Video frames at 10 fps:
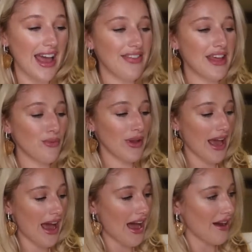And then we
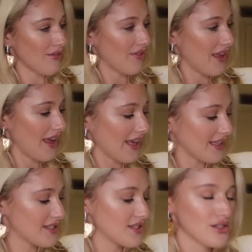have the
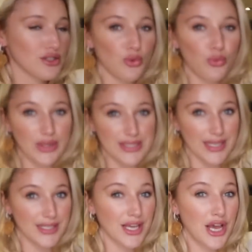
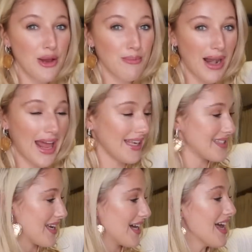exquisite
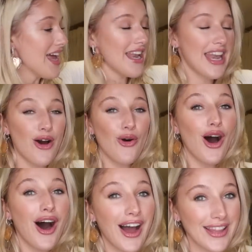blazer.
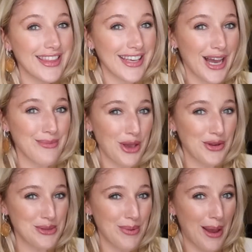Now, I think I'm
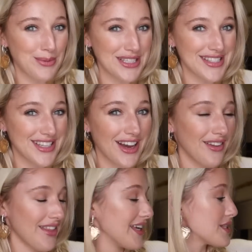going to be able to style
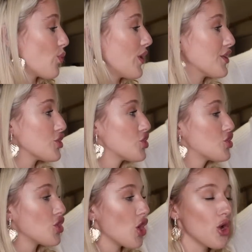this with
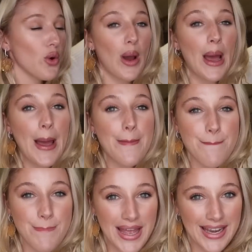so
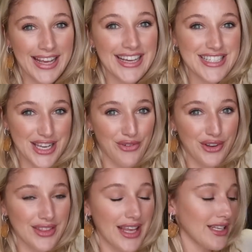many
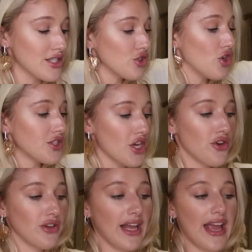different things, not
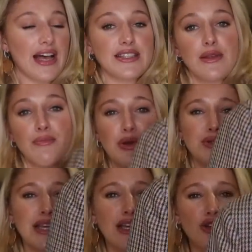only as the
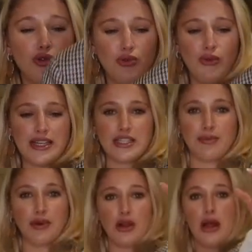most
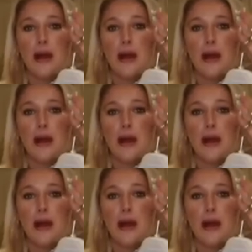incredible